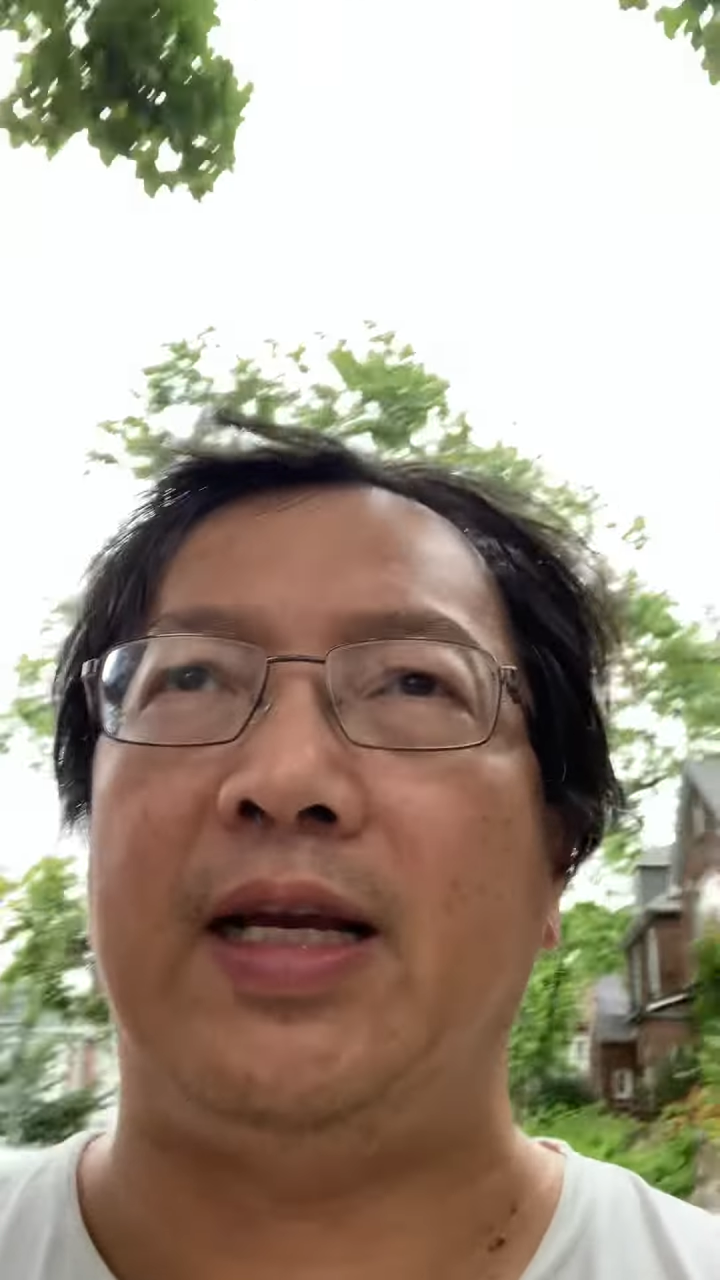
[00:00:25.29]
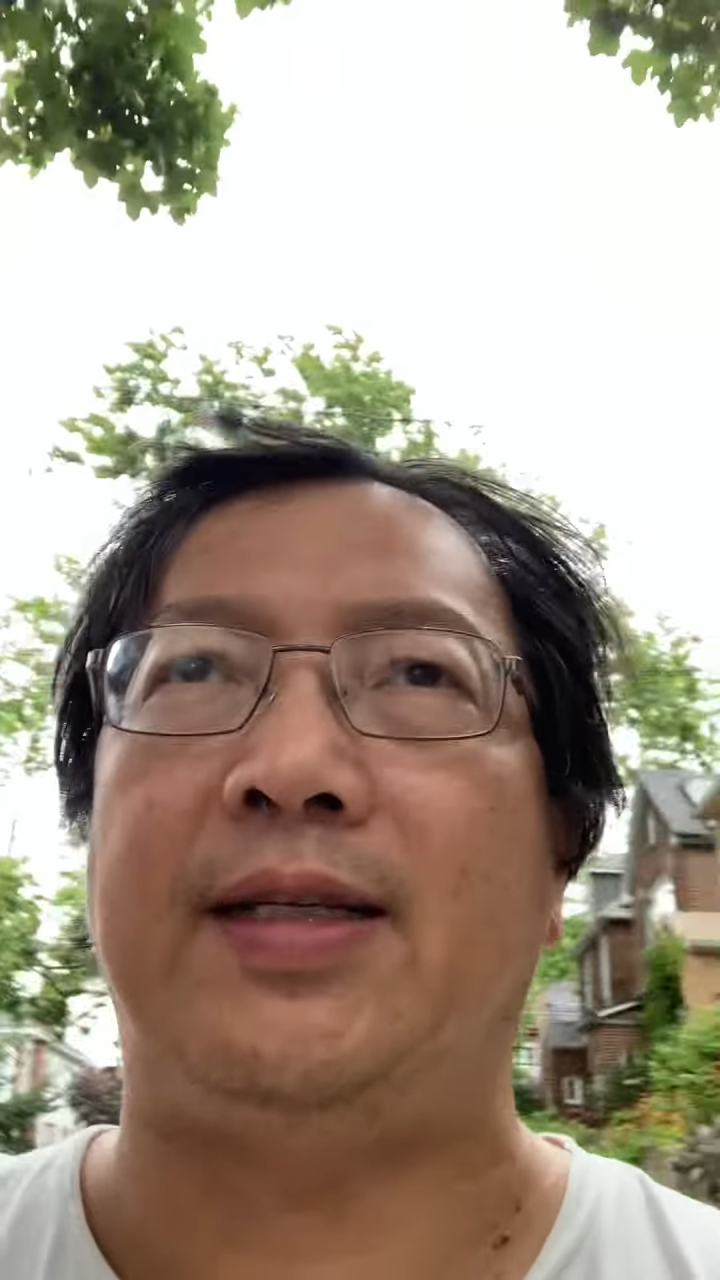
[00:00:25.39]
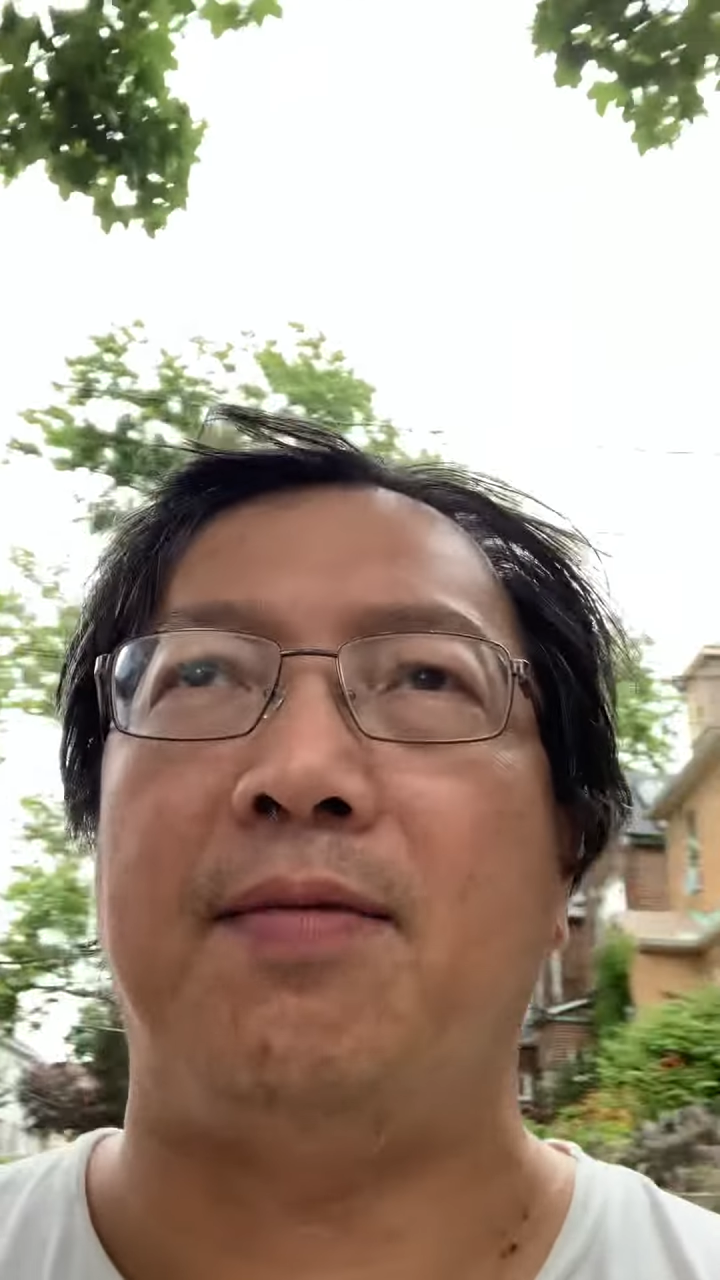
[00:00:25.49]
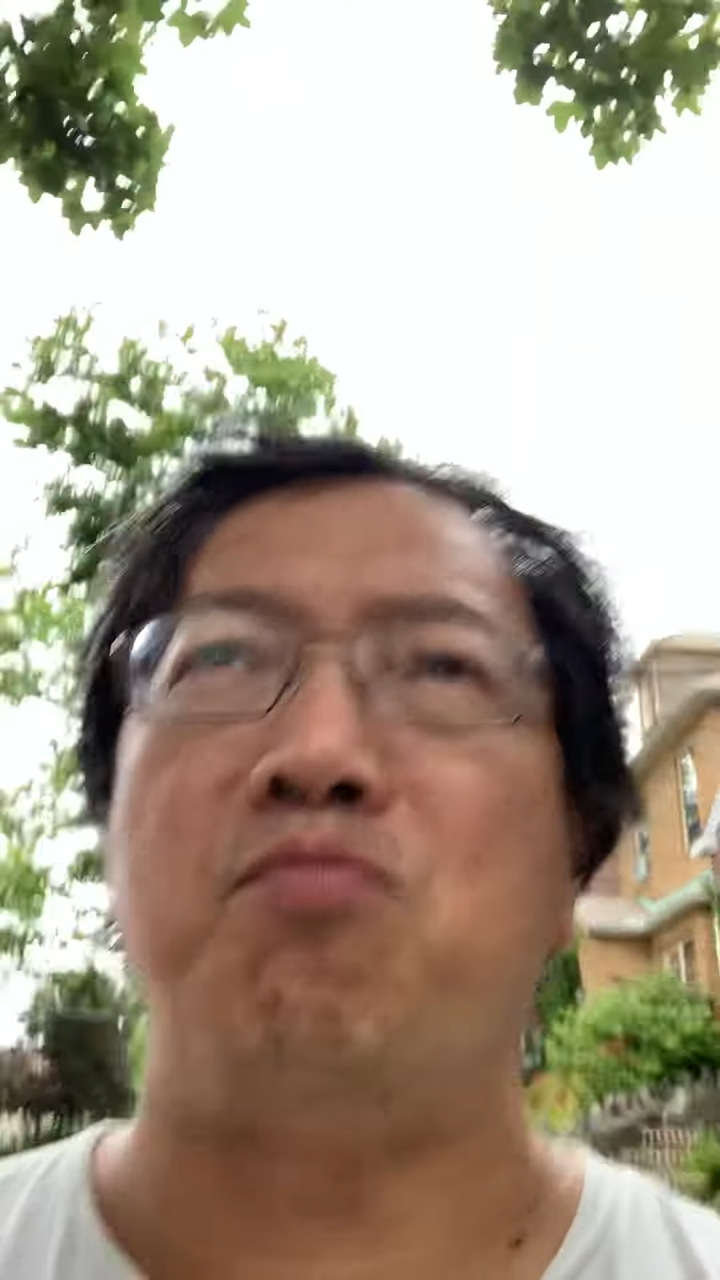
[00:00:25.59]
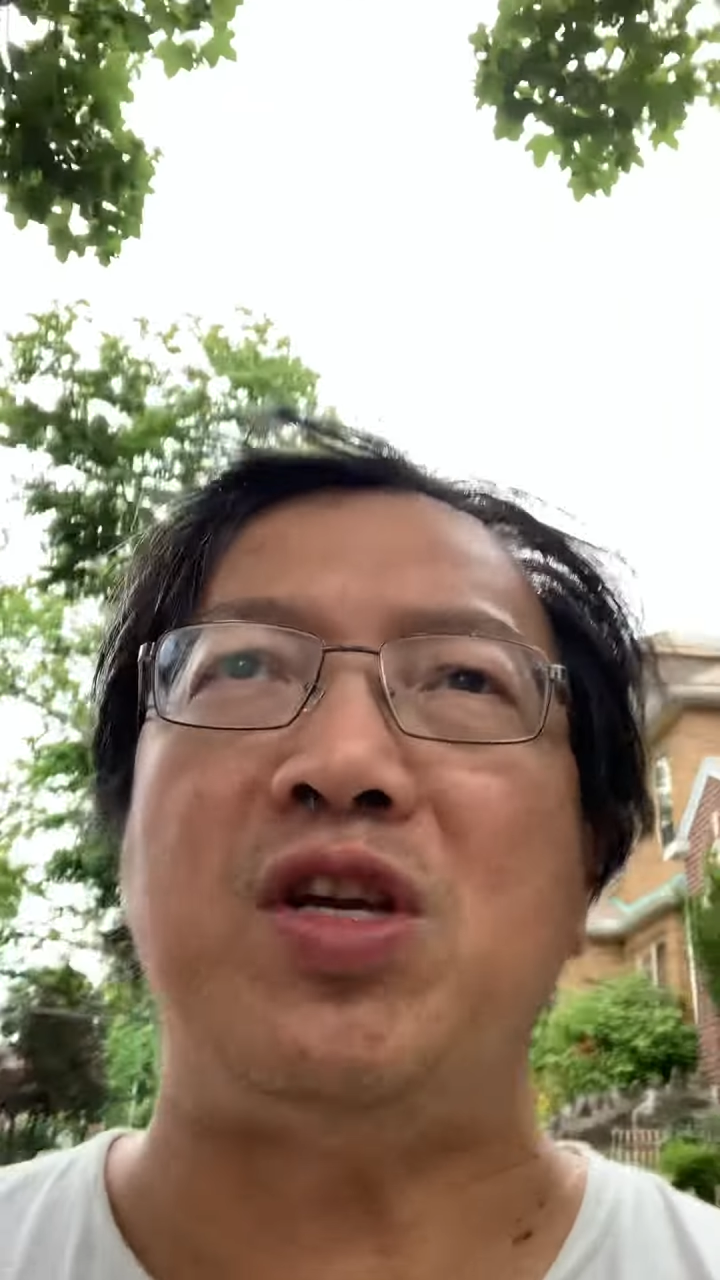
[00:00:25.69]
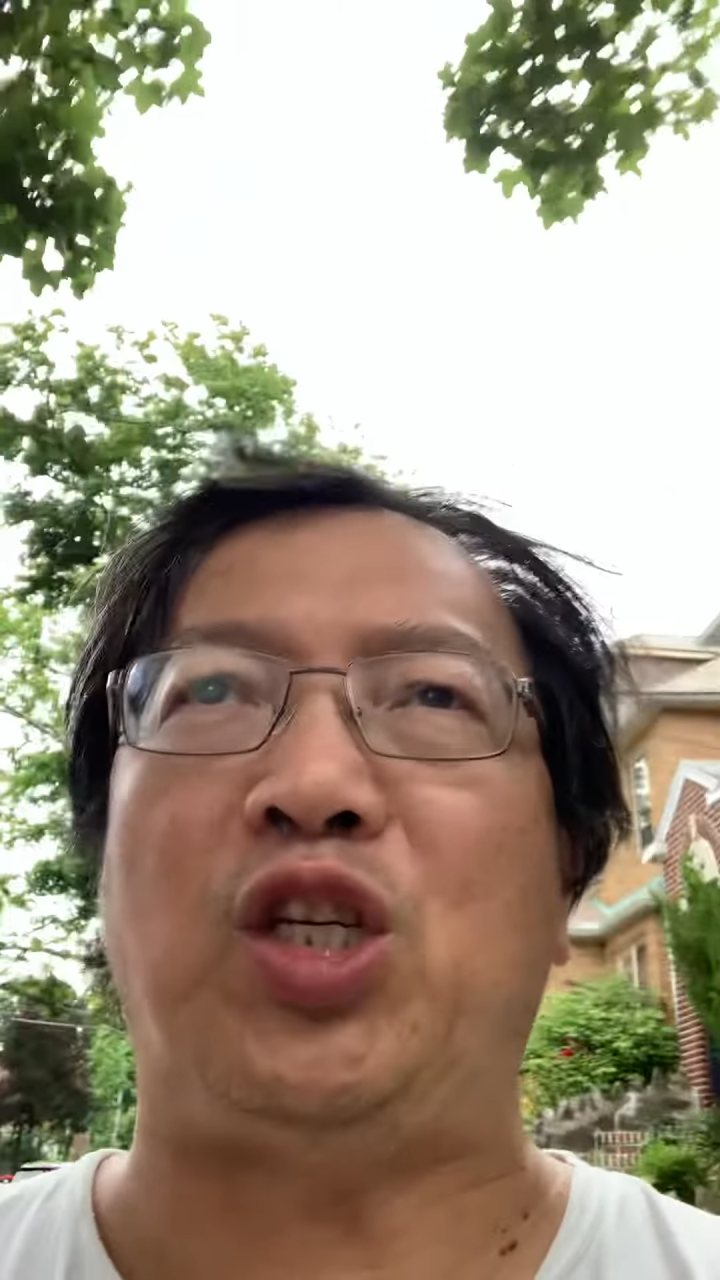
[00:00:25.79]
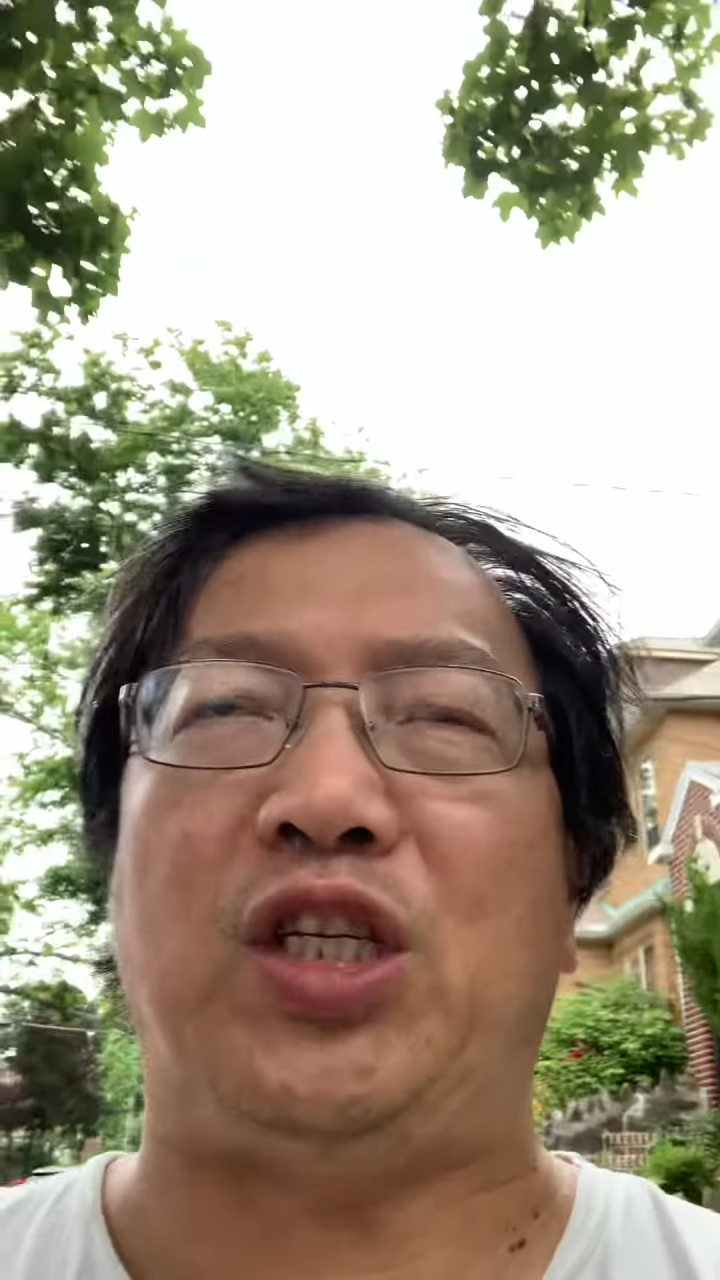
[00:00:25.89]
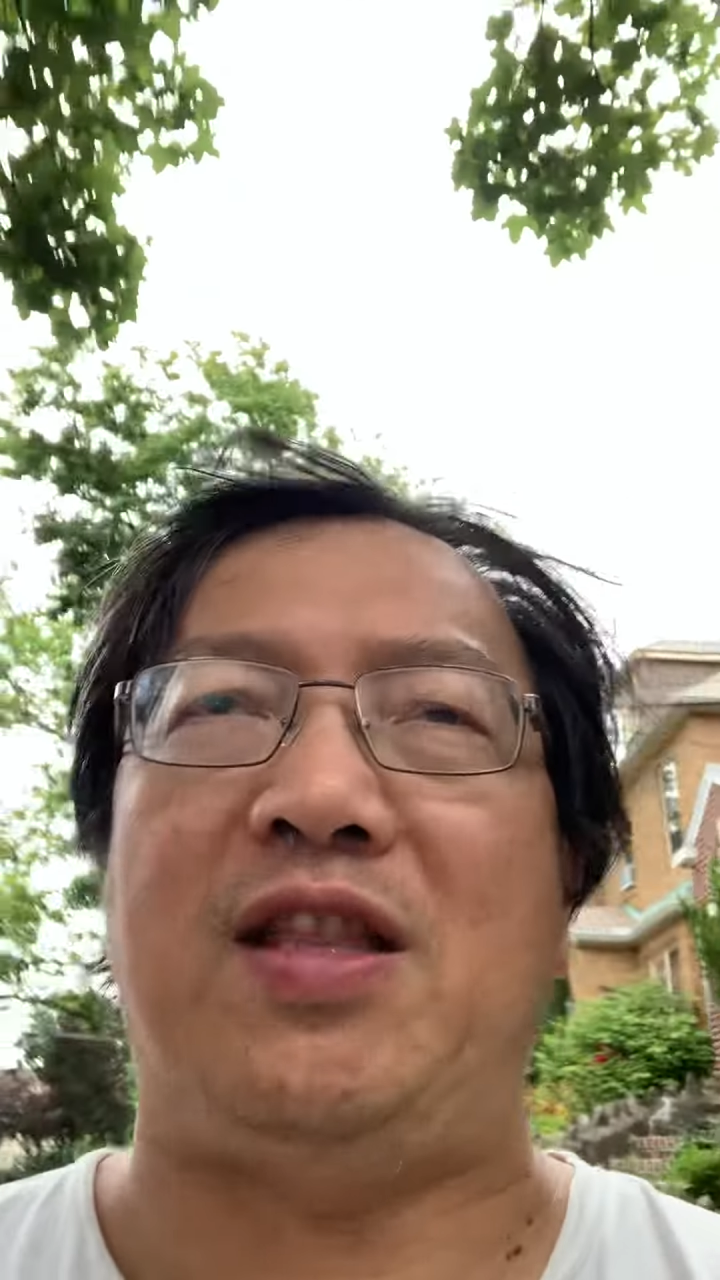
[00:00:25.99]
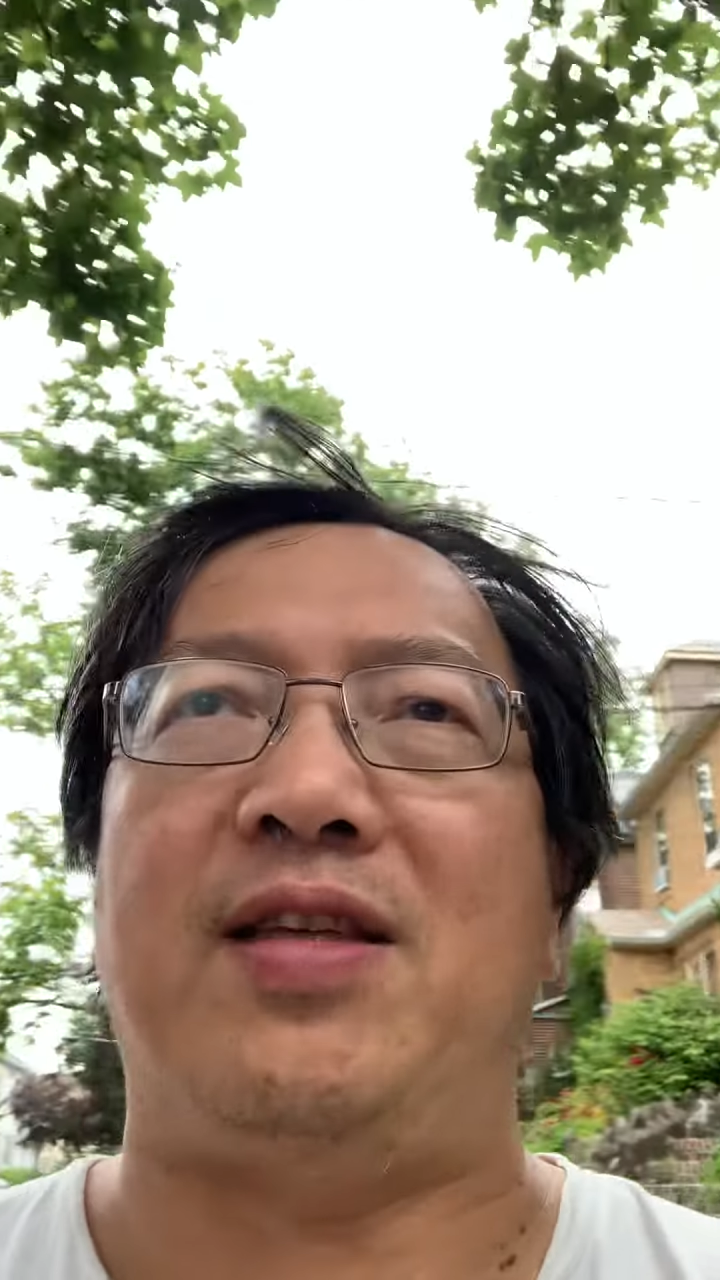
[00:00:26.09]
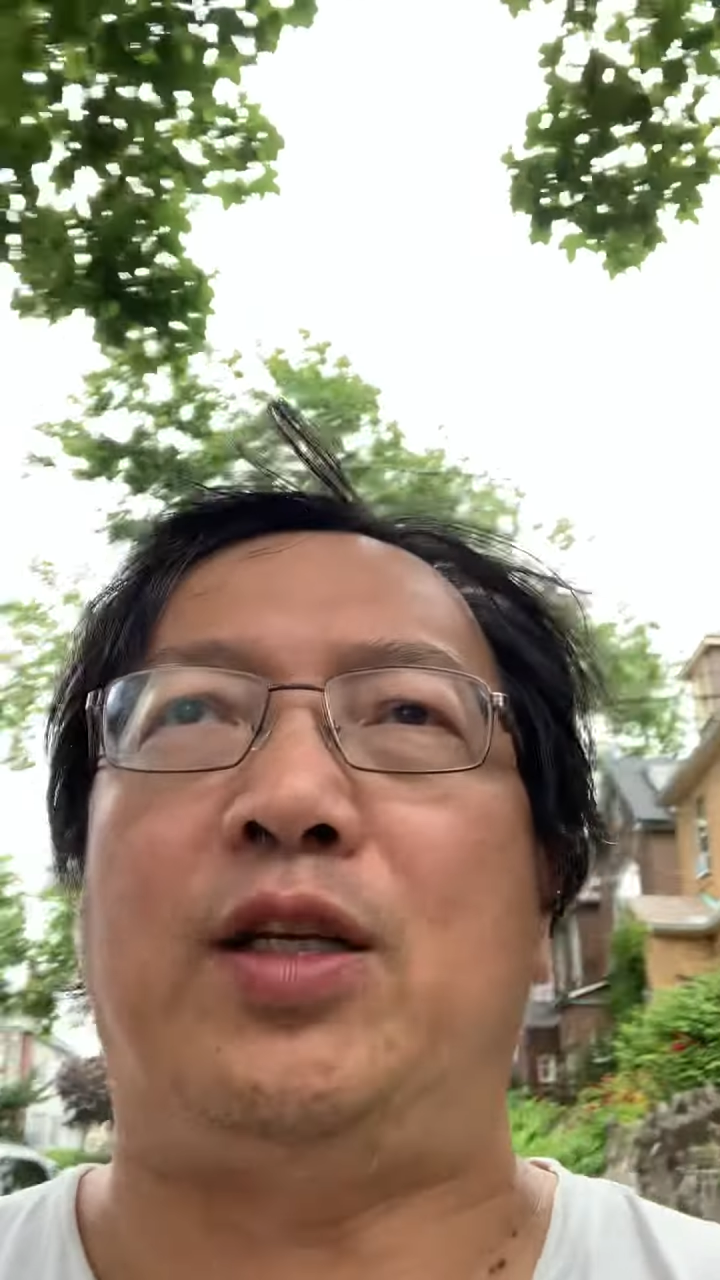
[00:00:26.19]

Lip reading: is the mission